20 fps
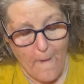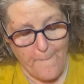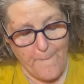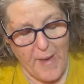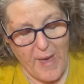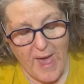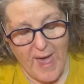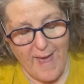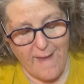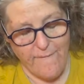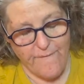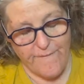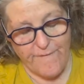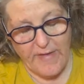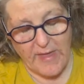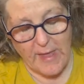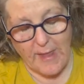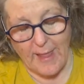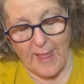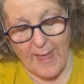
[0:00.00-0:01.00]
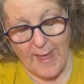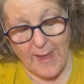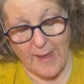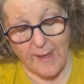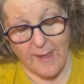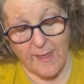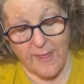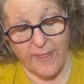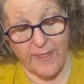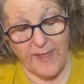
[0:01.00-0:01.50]
But I feel
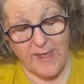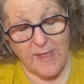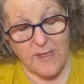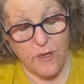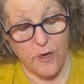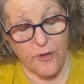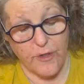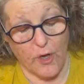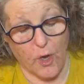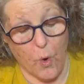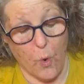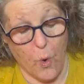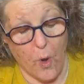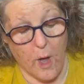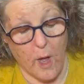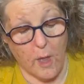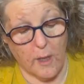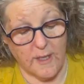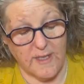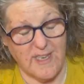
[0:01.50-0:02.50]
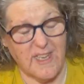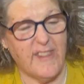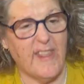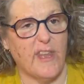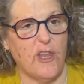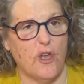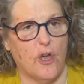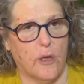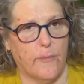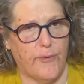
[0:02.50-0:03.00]
like these are the quality that
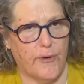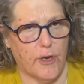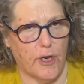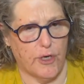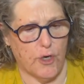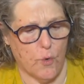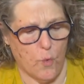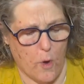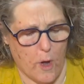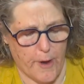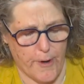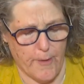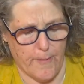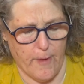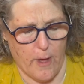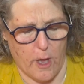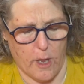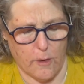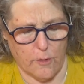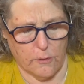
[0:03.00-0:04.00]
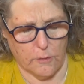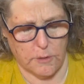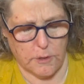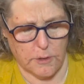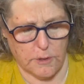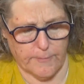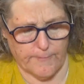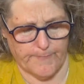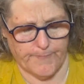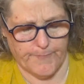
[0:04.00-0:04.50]
you could put on your water bottles.
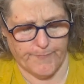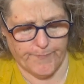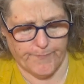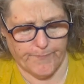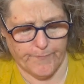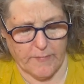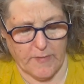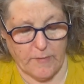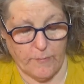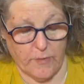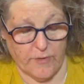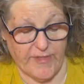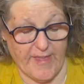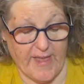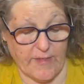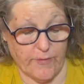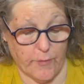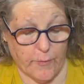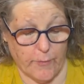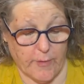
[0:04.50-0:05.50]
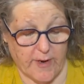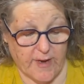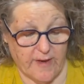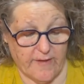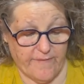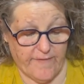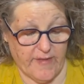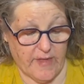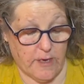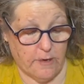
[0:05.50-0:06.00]
But that's what we're going
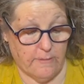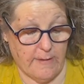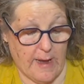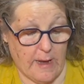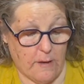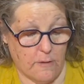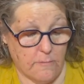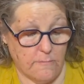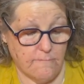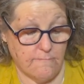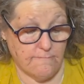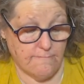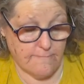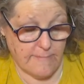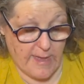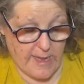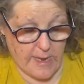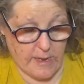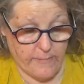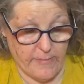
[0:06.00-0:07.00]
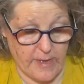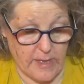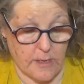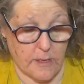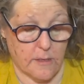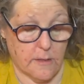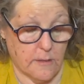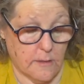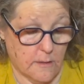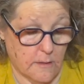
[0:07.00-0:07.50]
to figure out.
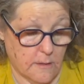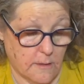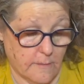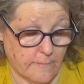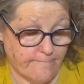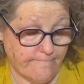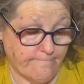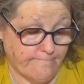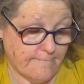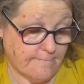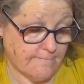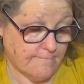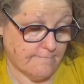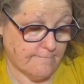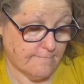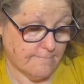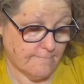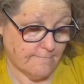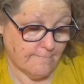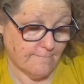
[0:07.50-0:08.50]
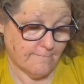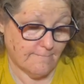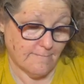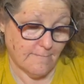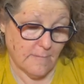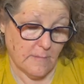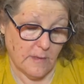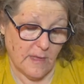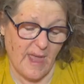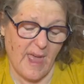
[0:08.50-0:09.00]
Maybe. Mm,
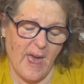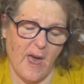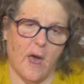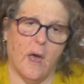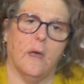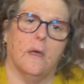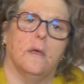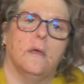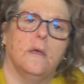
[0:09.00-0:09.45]
yeah.